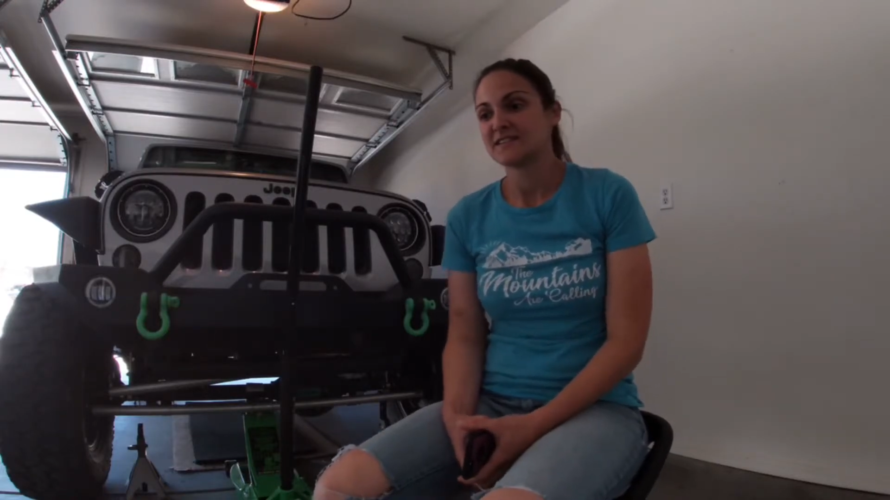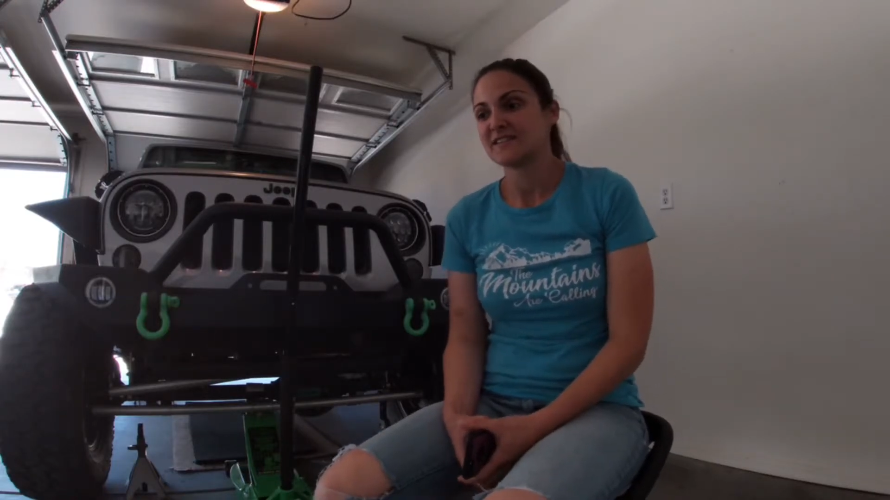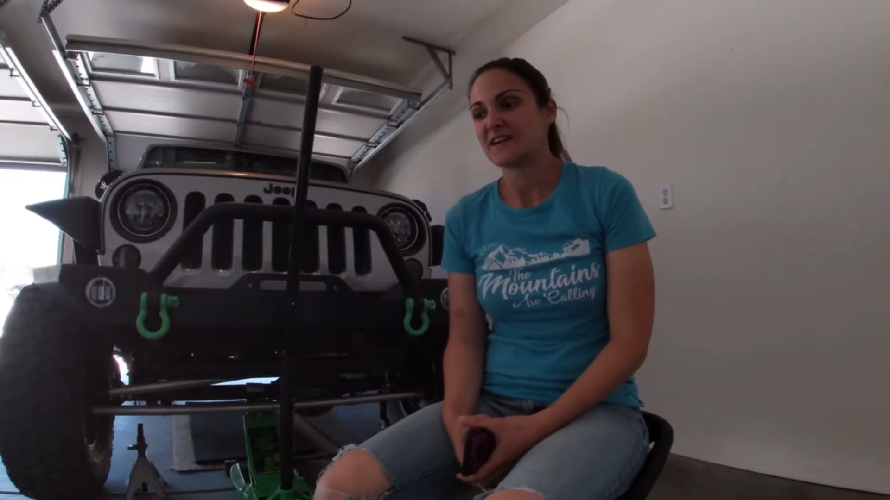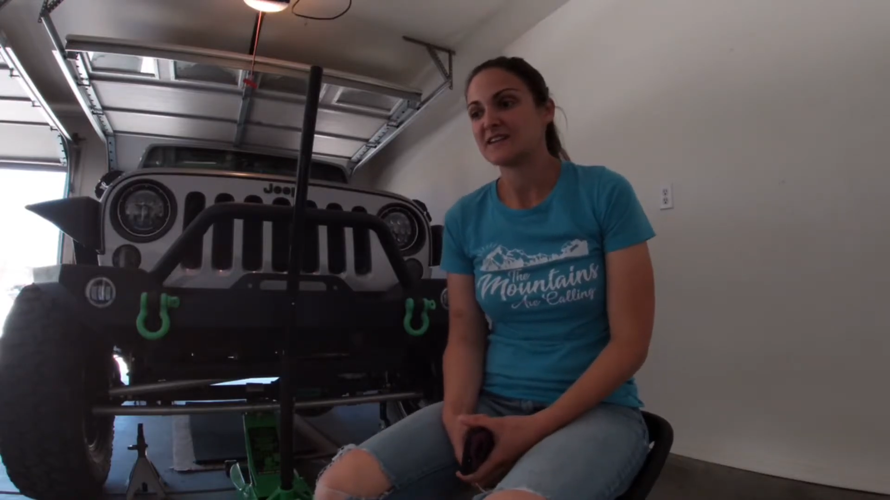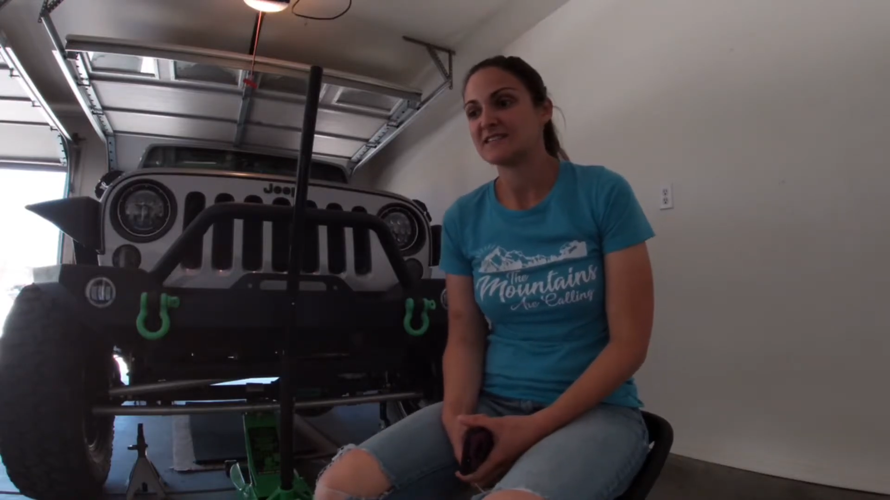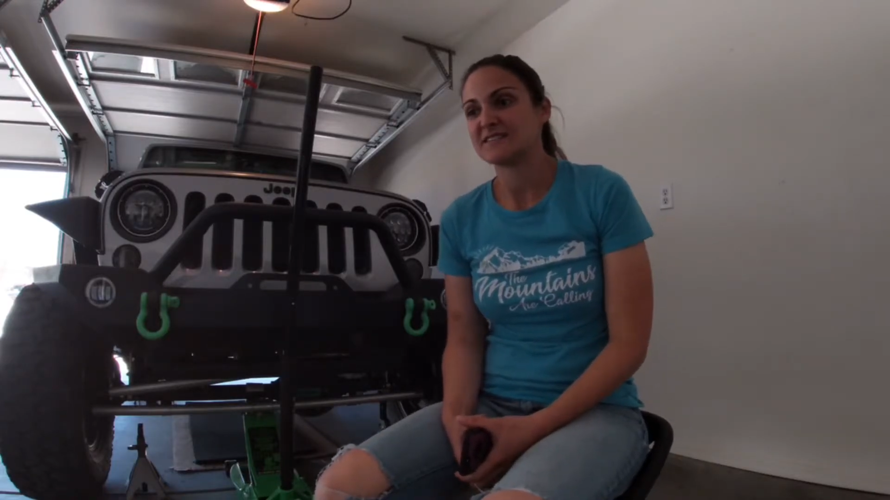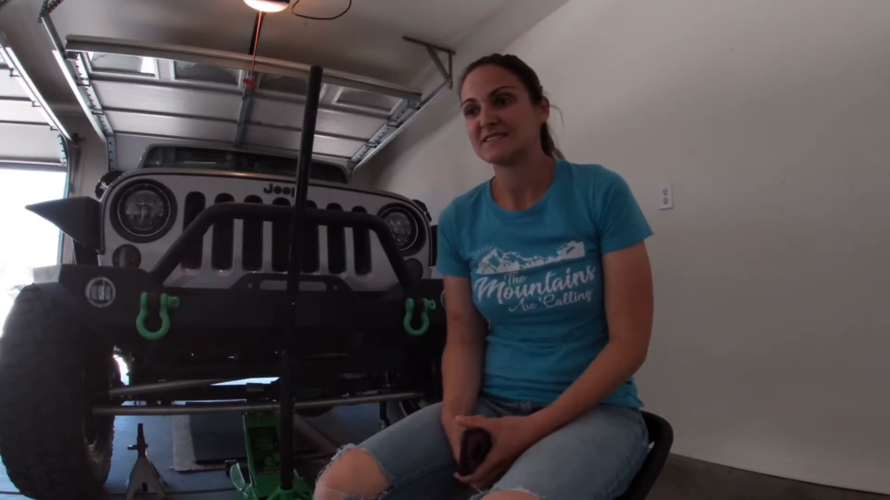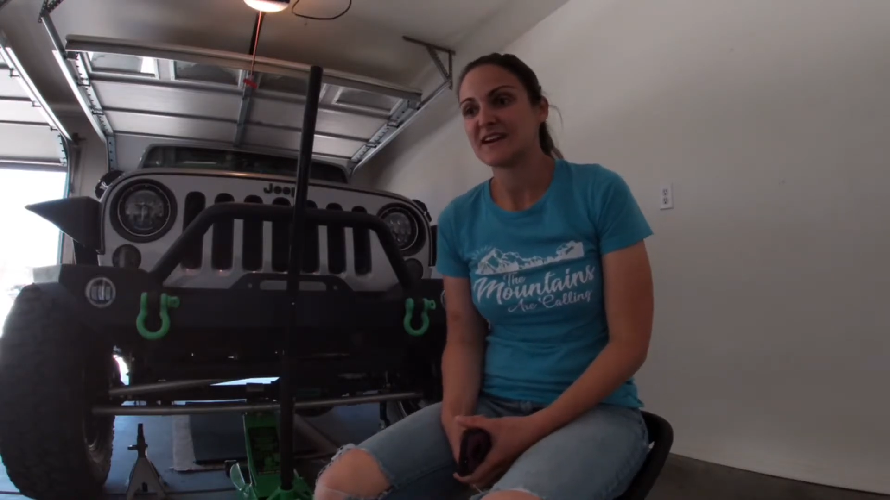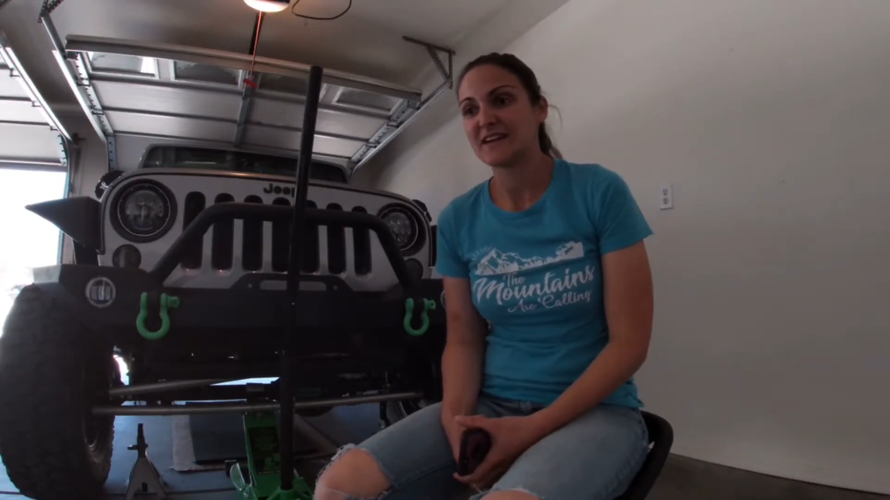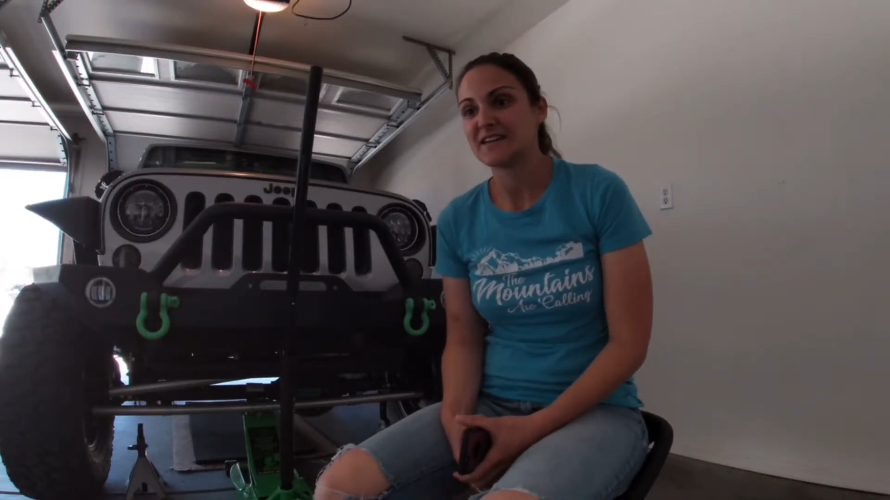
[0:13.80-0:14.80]
I
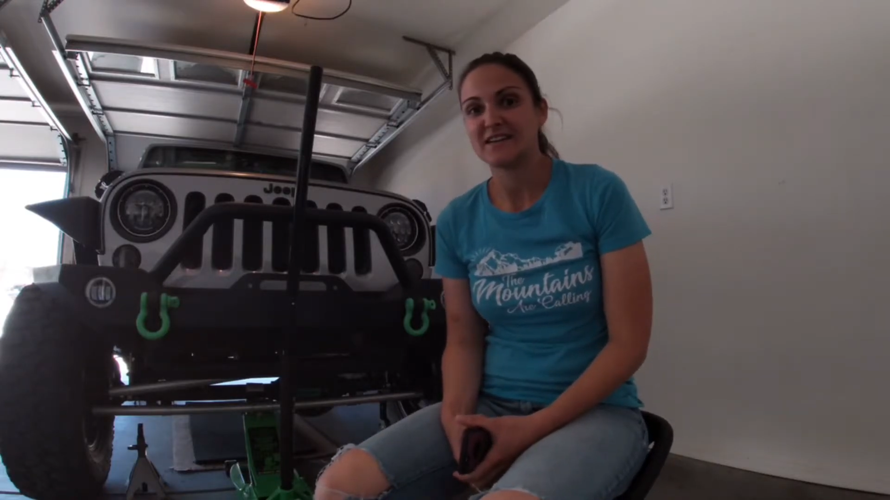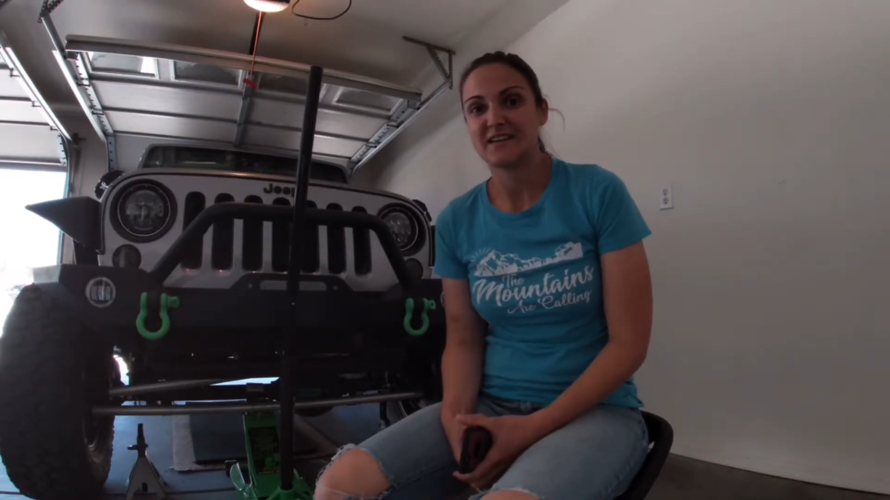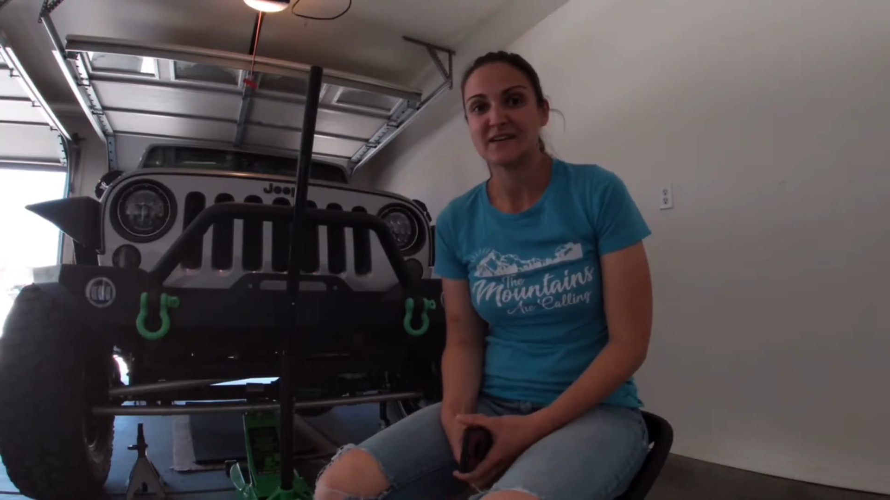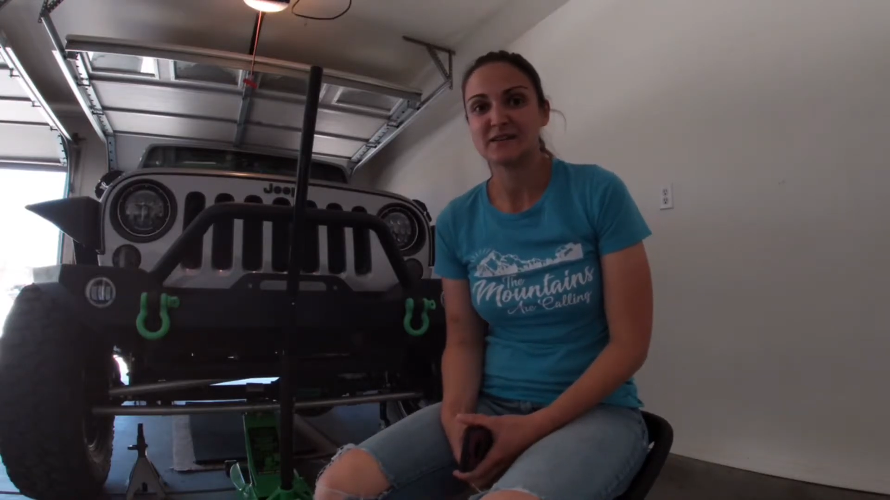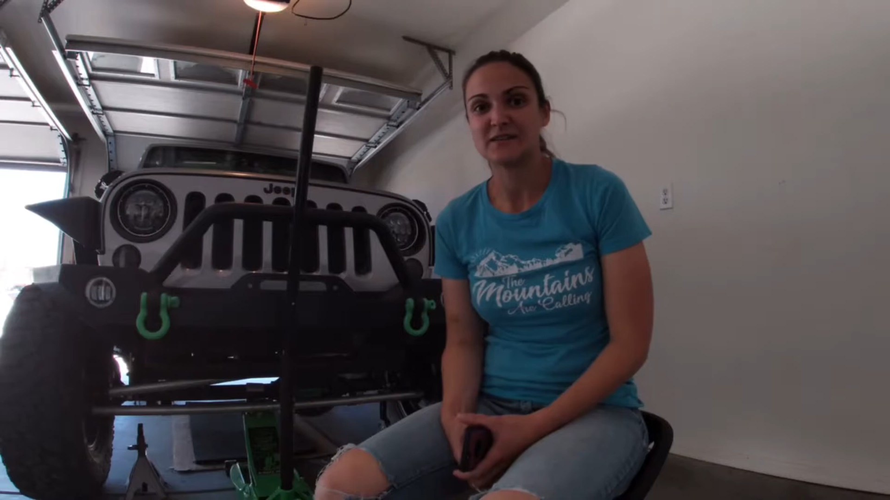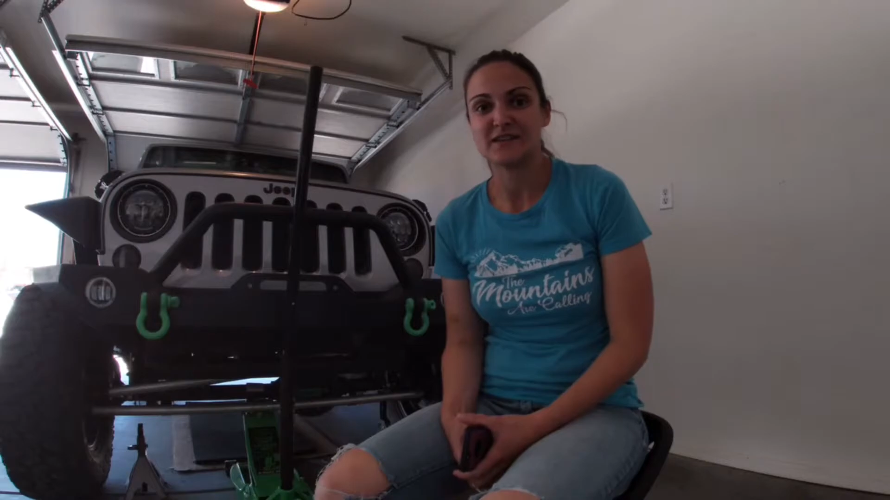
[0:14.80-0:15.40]
can't handle